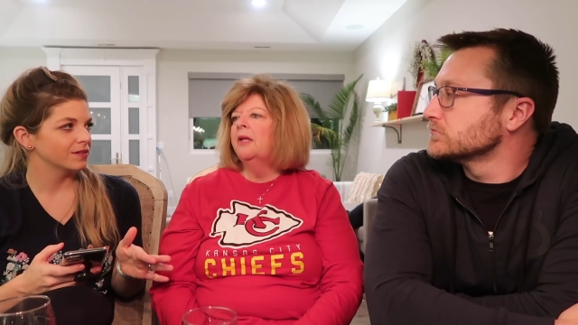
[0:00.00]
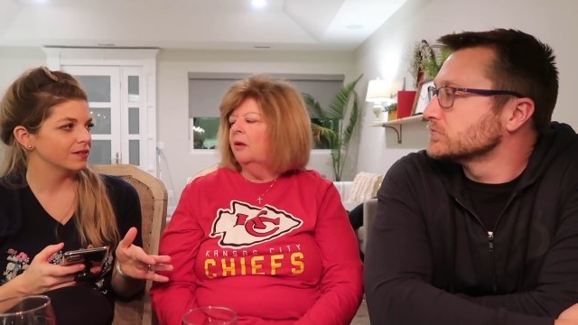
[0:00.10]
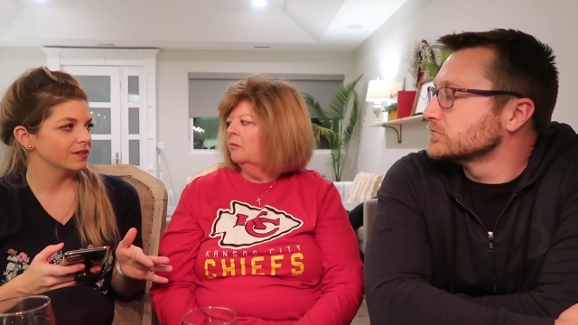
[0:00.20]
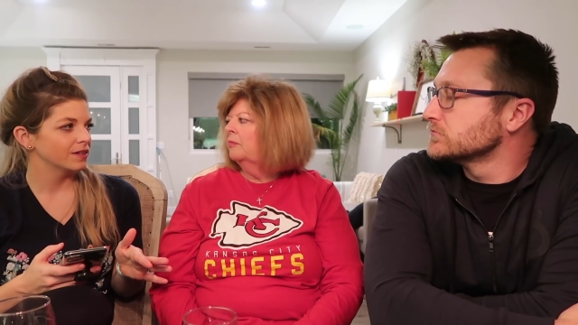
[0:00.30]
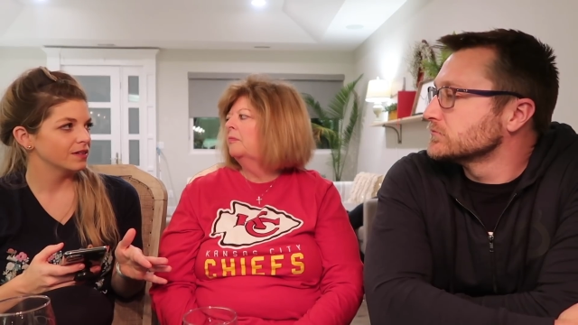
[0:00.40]
Speaker 1: No,
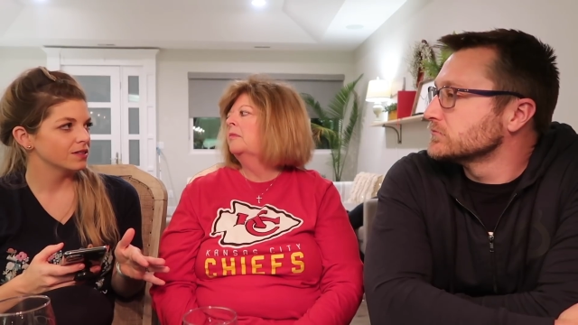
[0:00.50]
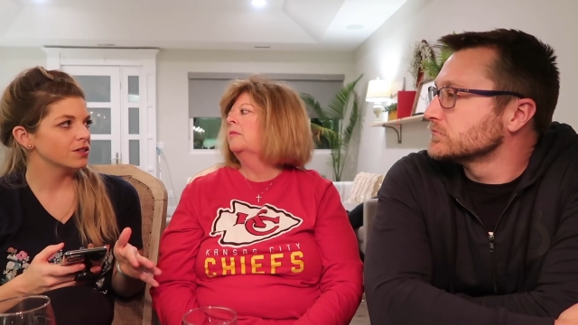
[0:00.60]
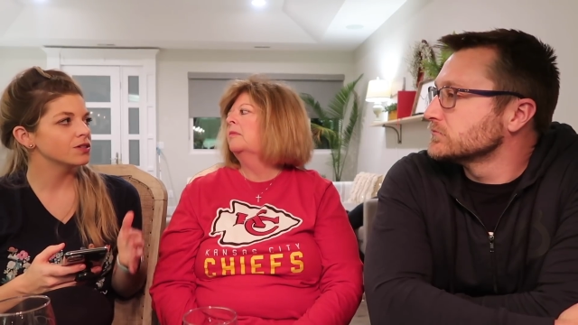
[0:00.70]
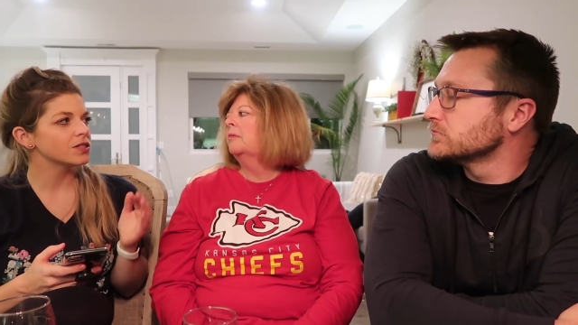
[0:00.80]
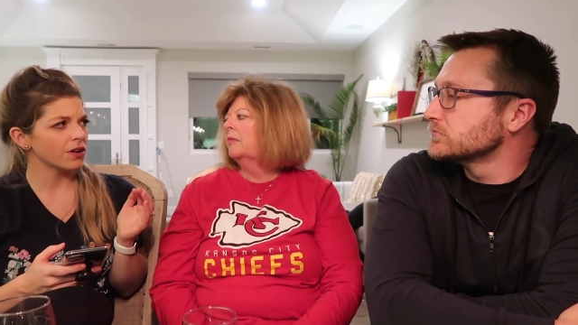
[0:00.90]

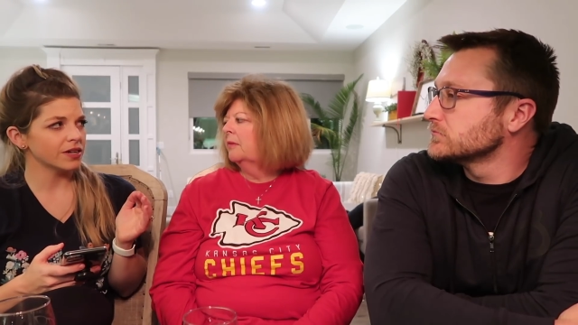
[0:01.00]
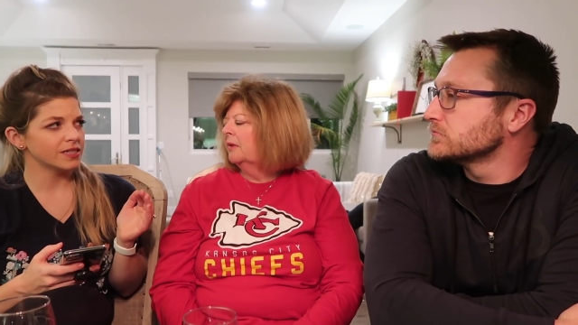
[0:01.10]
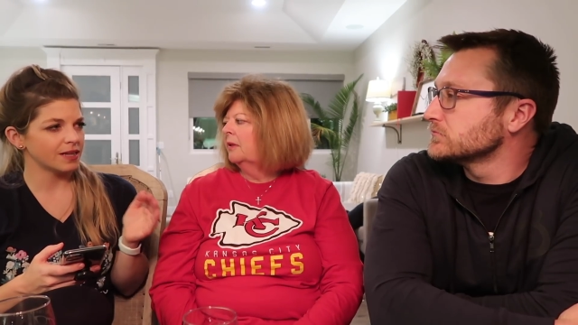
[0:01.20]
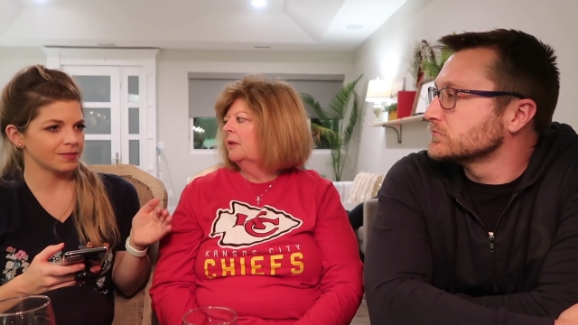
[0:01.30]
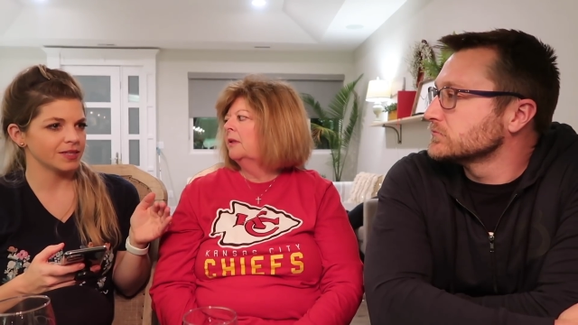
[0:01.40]
so you
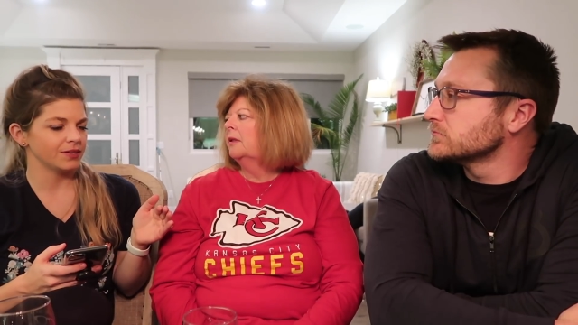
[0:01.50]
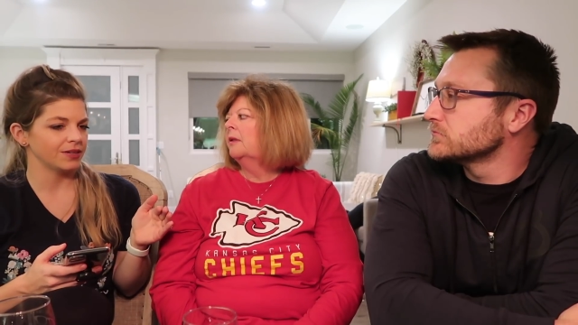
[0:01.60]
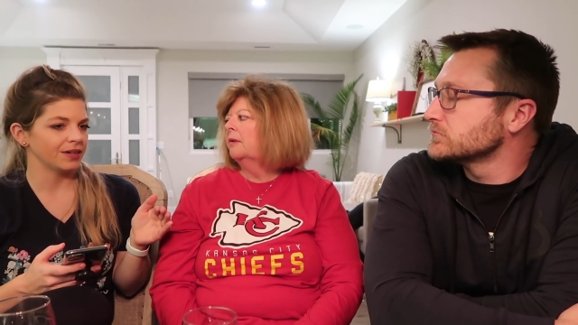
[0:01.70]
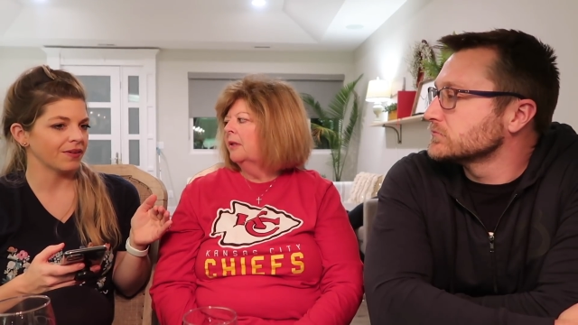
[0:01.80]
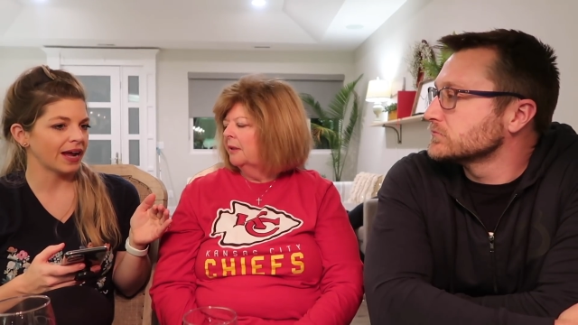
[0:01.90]
started
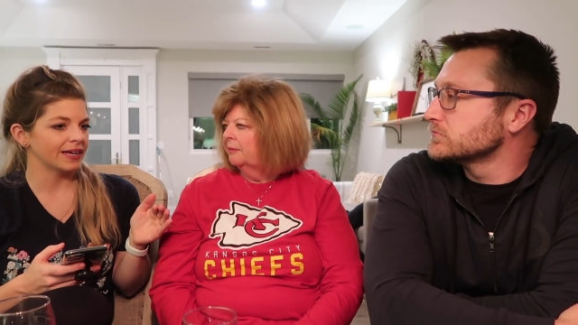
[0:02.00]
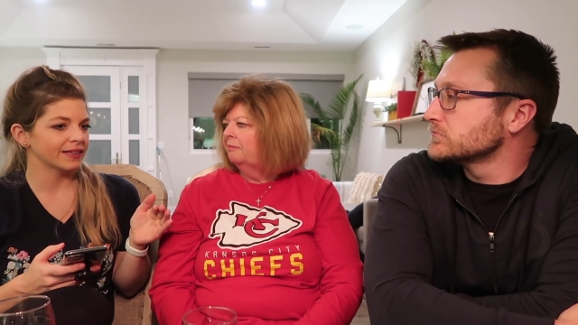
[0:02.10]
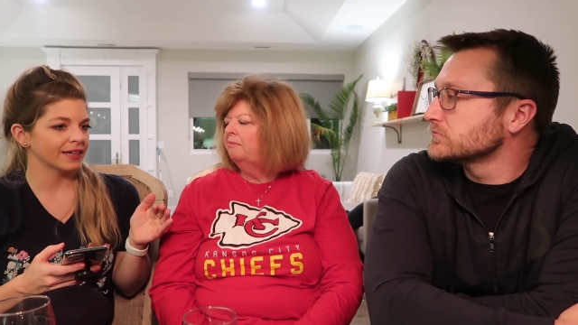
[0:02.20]
substituting, right? Mm -hmm.